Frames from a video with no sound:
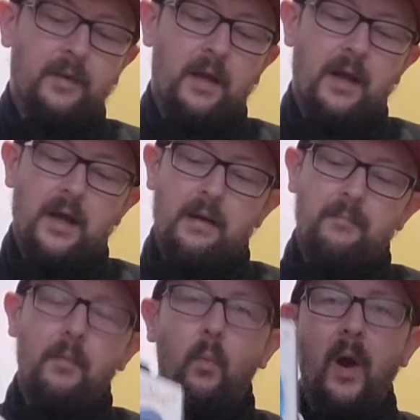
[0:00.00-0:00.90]

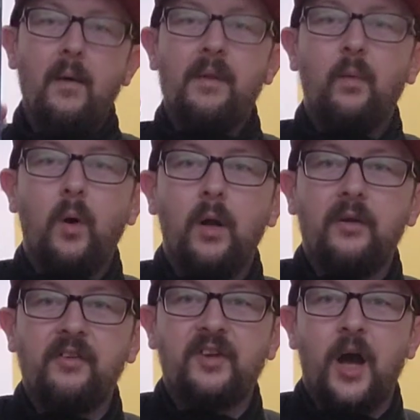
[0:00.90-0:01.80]
Where in the World
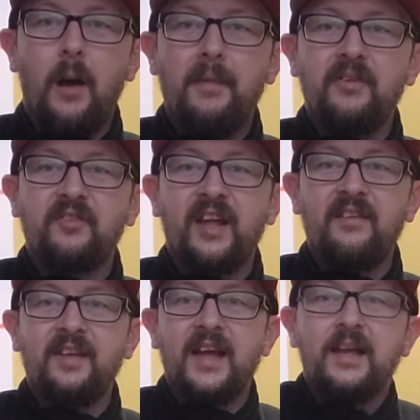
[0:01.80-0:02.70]
is Carmen
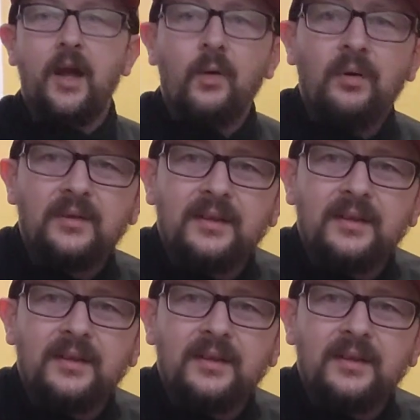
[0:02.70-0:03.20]
Sandiego.